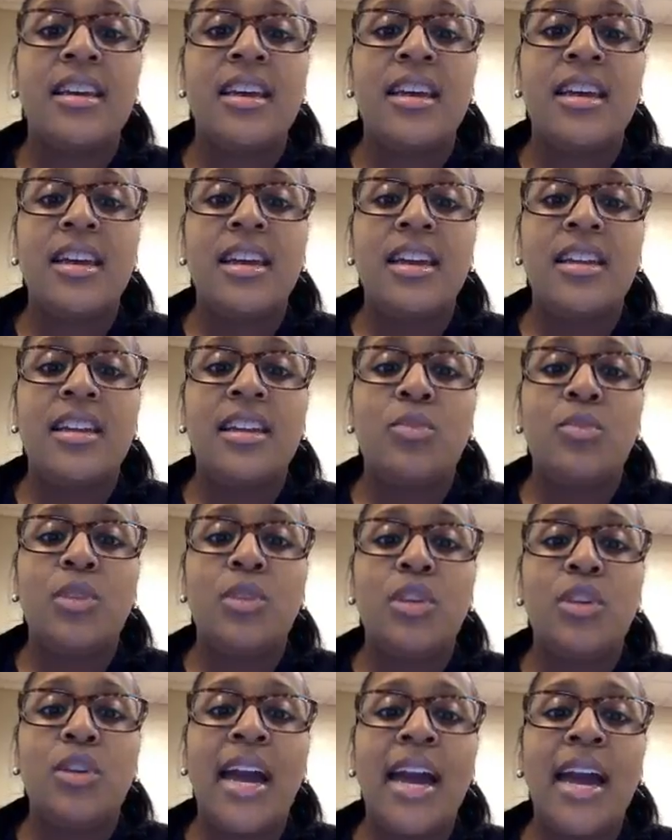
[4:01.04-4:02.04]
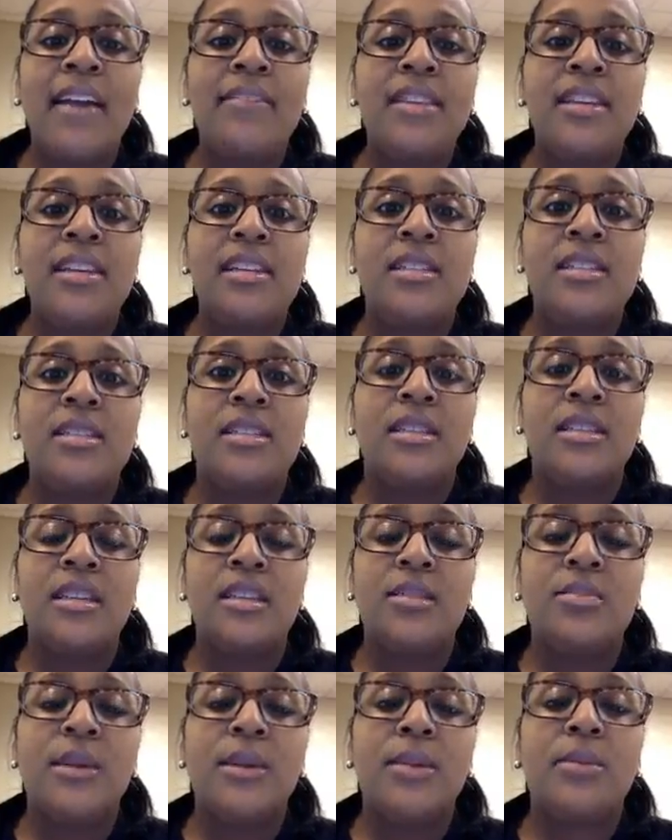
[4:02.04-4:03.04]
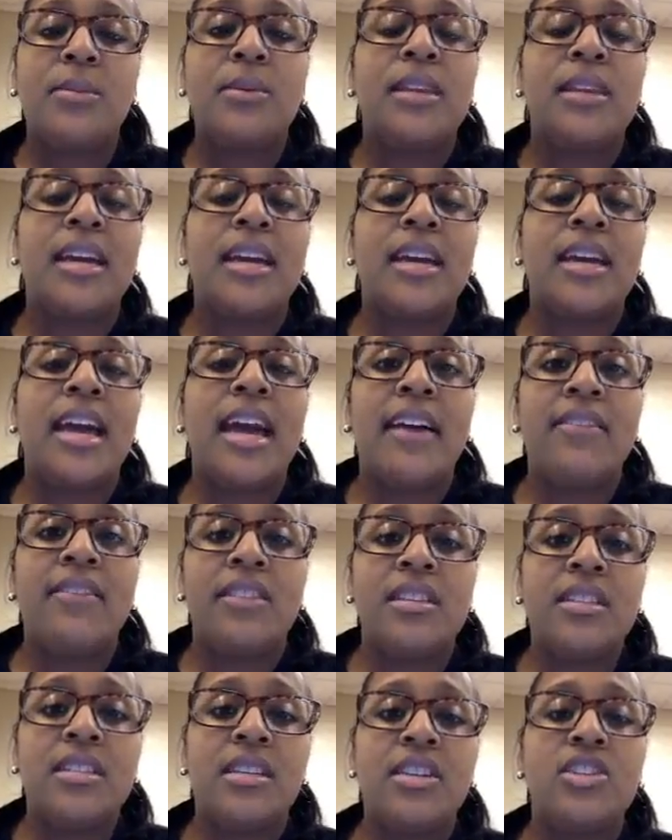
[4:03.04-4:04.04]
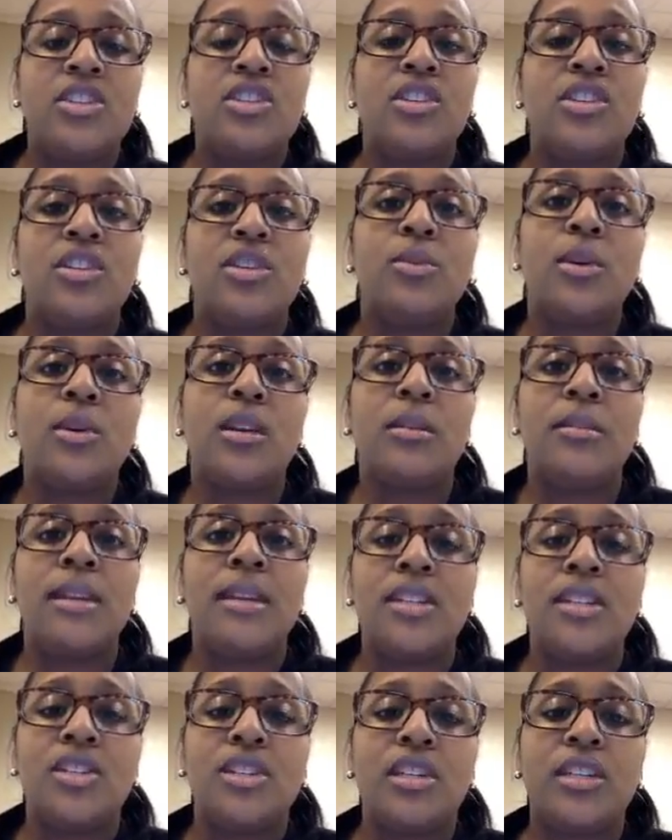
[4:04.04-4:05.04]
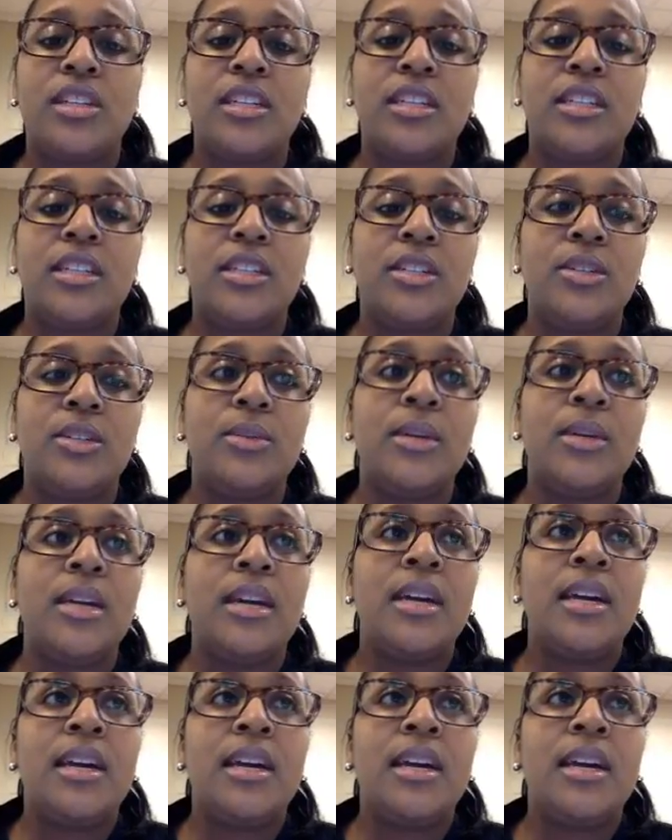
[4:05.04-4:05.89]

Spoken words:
And when you have these people that have this issue, you want to make sure that you